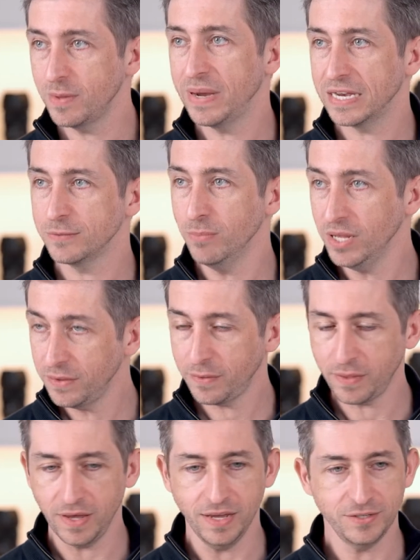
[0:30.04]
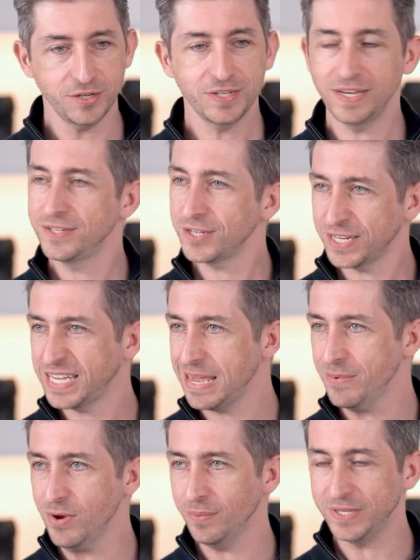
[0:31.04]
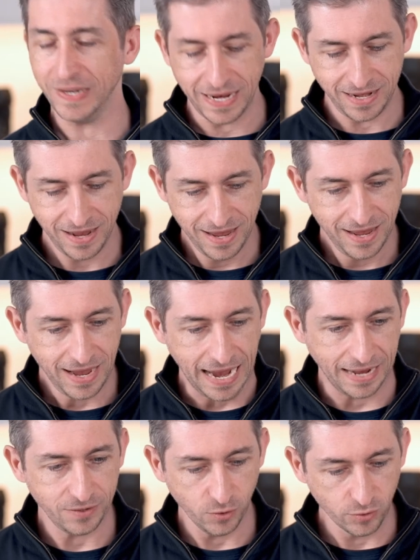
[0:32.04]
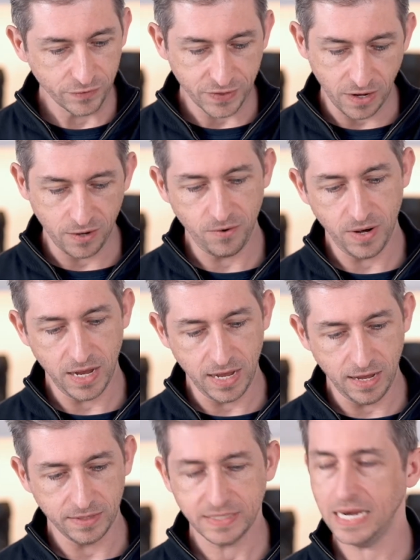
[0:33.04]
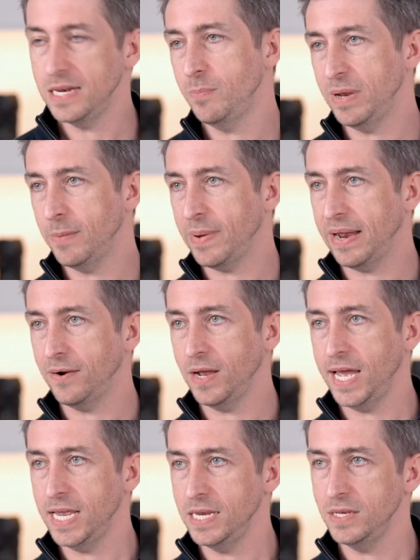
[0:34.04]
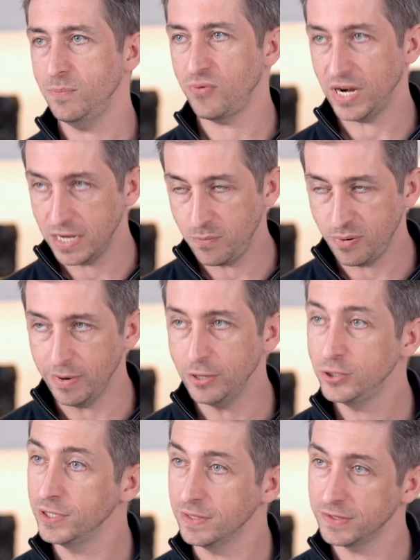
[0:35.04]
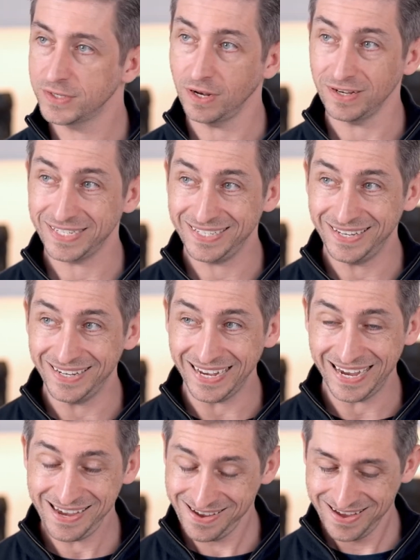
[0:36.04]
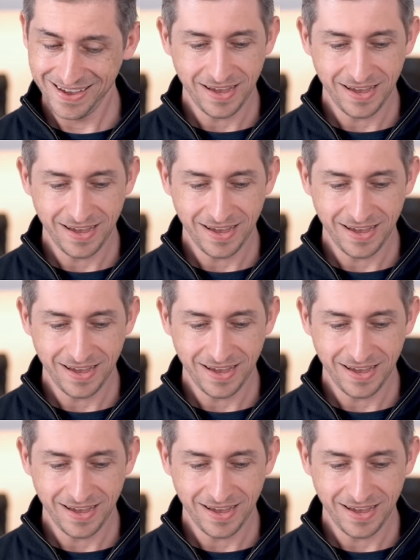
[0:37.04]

from the past month, just to keep you up to date, and also tell you a bit about a brand new promotion that starts today